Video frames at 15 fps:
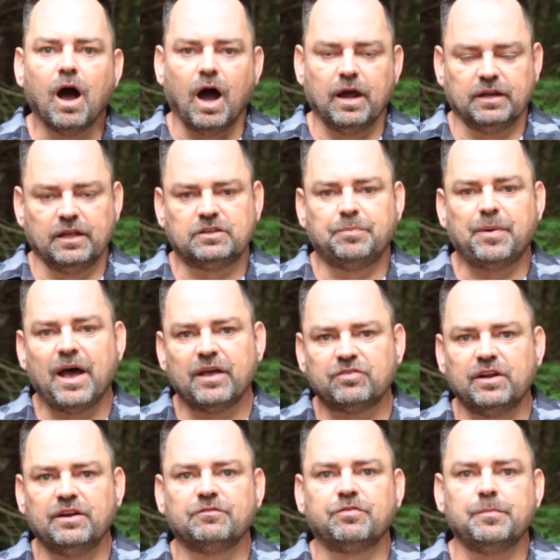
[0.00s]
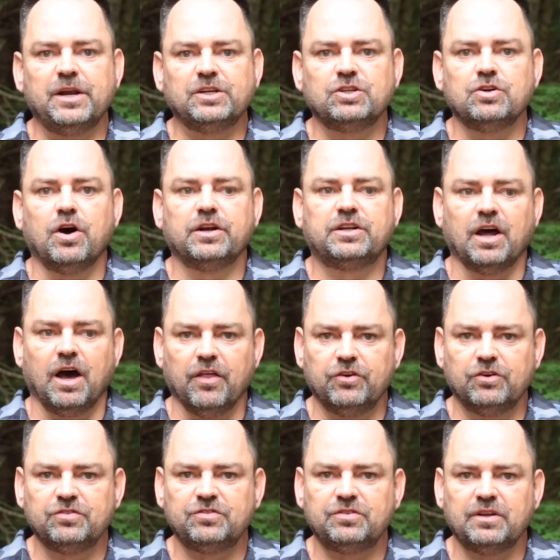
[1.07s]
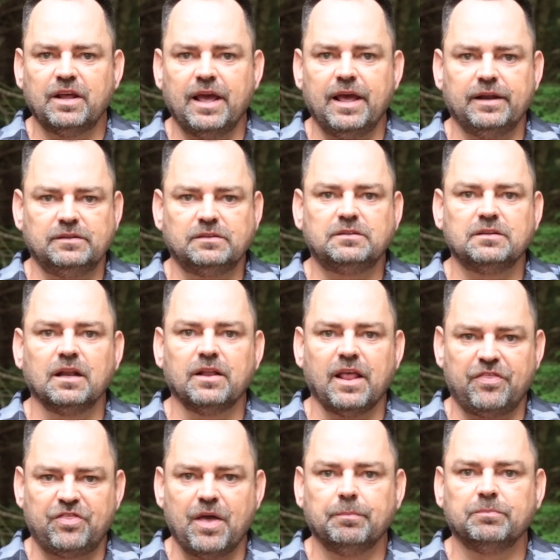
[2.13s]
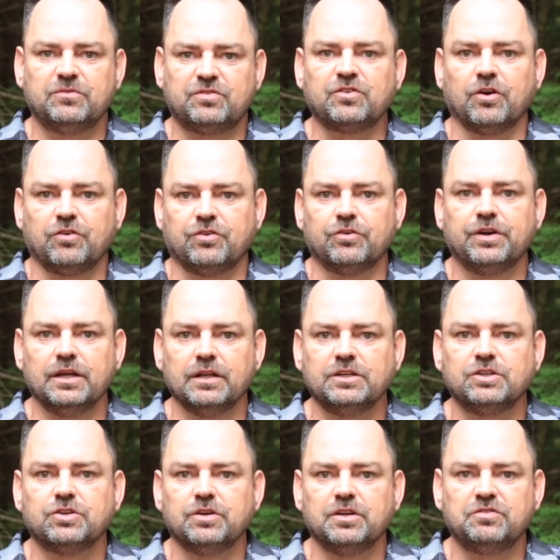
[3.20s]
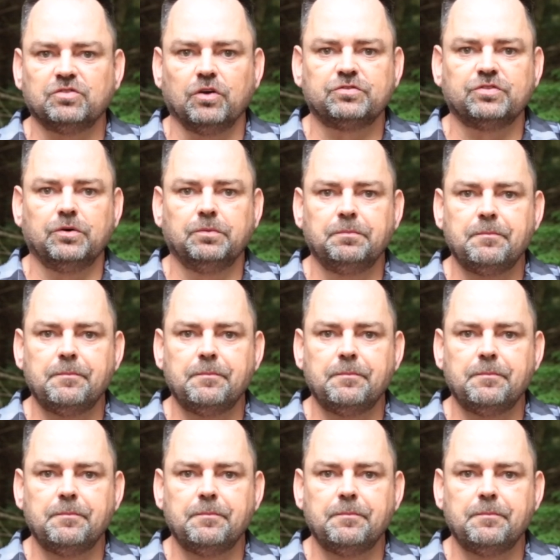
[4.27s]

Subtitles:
I'd like to pass that information on to others and let them start their healing journeys also.